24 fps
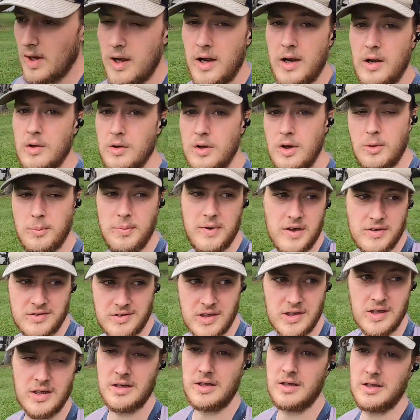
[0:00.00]
don't know because
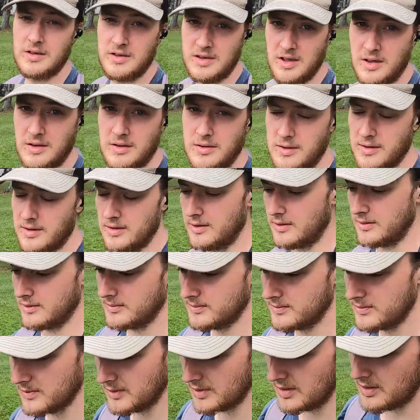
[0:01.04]
I didn't get there.
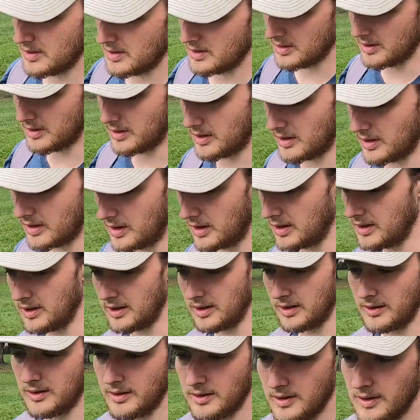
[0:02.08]

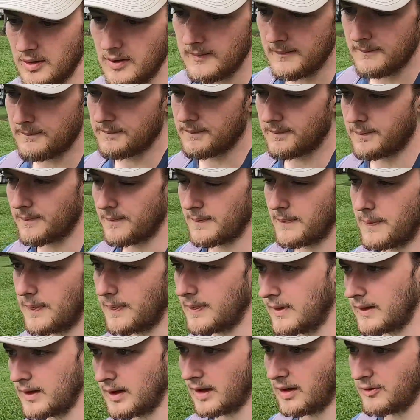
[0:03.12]

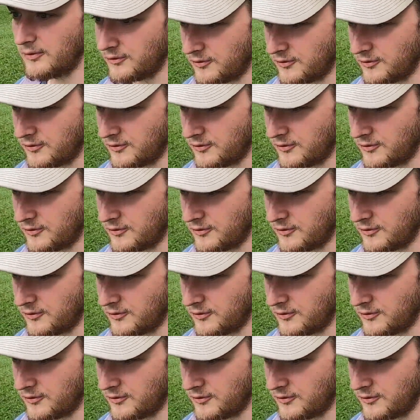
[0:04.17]
I